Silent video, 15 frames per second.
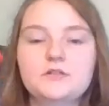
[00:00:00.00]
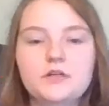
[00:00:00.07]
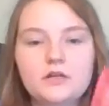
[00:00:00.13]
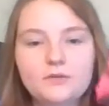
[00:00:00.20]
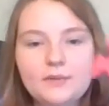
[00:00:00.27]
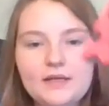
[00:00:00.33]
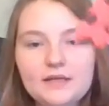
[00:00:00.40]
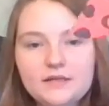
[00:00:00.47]
our
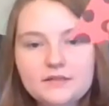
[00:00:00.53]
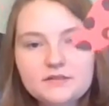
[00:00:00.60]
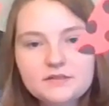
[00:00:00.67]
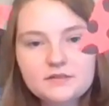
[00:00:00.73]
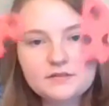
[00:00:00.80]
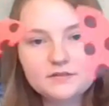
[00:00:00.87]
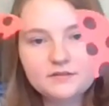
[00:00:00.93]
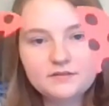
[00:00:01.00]

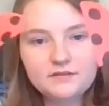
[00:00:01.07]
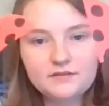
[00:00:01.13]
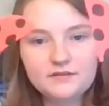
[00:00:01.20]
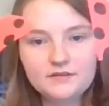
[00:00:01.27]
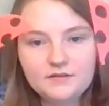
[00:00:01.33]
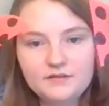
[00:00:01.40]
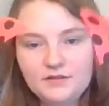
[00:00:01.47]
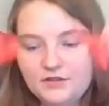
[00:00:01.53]
wings,
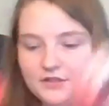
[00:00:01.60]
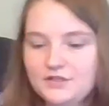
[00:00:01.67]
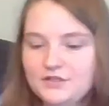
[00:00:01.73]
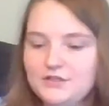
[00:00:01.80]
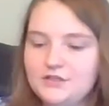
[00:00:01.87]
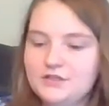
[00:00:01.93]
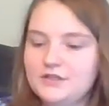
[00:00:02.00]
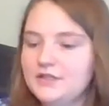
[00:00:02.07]
looking
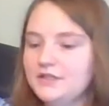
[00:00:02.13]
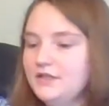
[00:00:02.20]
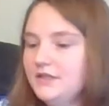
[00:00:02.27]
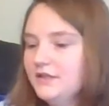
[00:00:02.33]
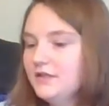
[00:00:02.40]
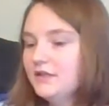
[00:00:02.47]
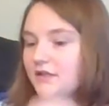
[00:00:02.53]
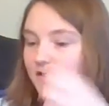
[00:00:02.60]
good.